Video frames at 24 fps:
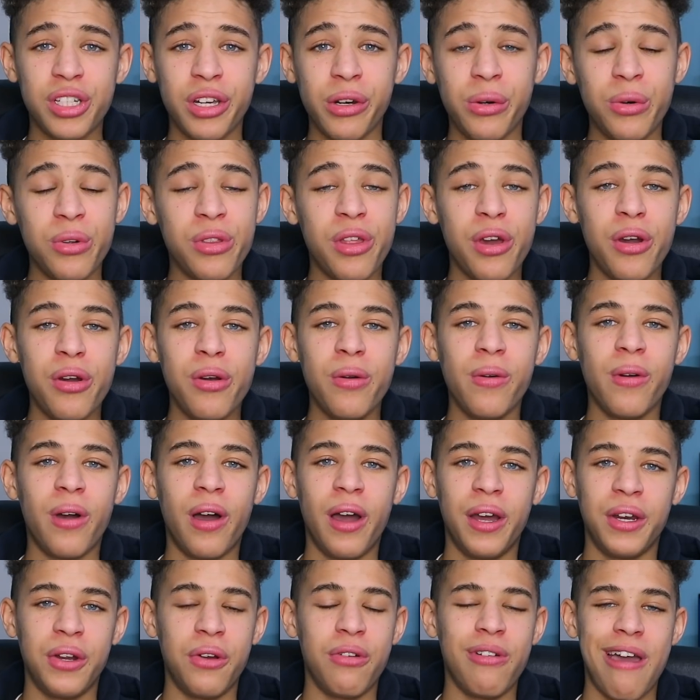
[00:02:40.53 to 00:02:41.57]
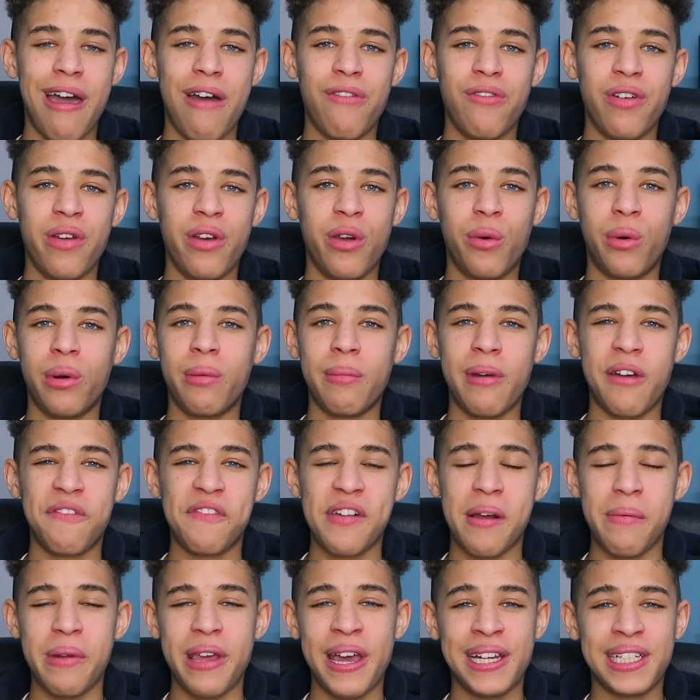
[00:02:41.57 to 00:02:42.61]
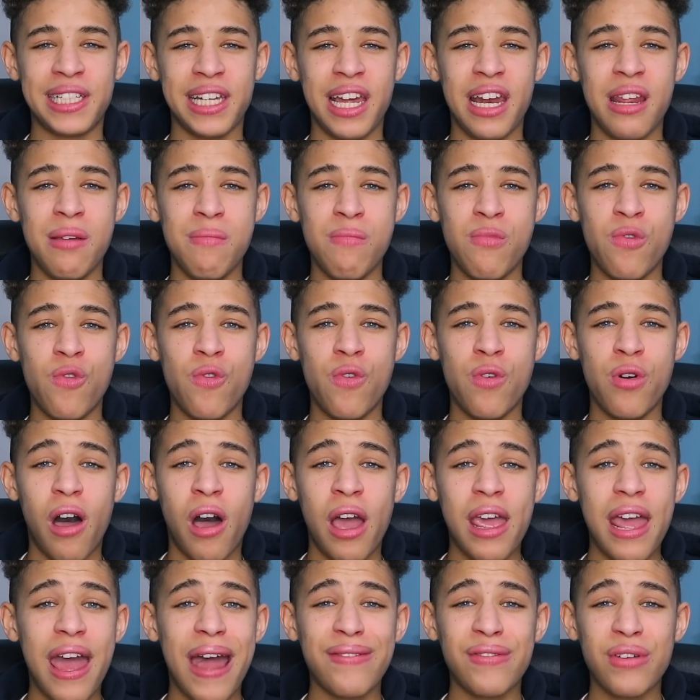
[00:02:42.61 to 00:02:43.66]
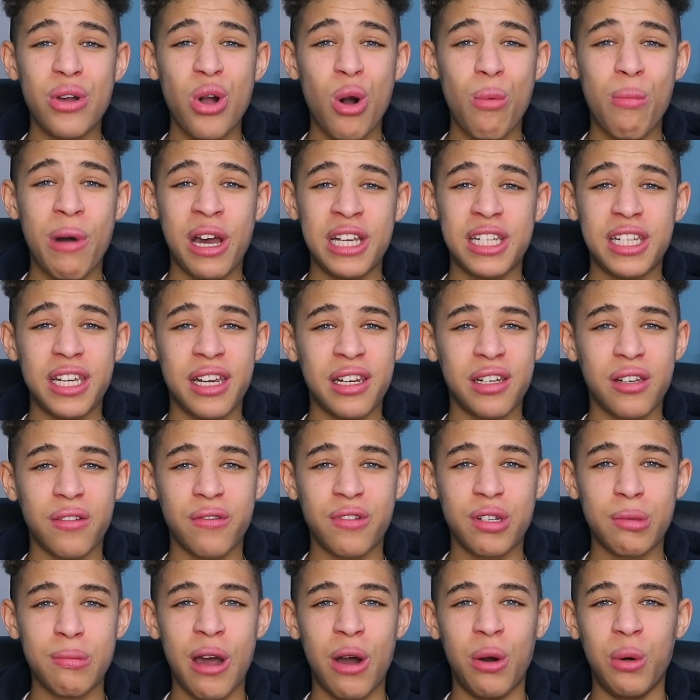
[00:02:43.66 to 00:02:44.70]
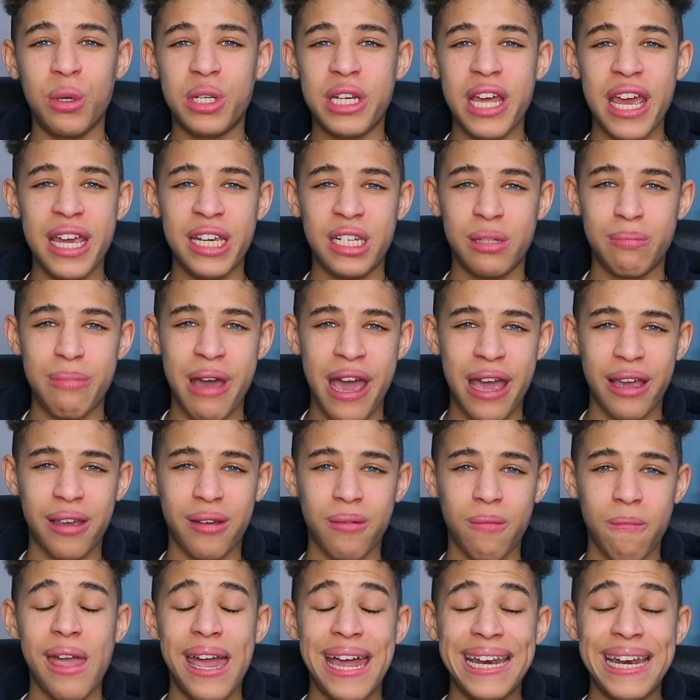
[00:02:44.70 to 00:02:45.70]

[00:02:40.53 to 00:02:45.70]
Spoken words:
So although I don't have it, no one in my family has it anymore, I haven't got my sense of smell or taste back.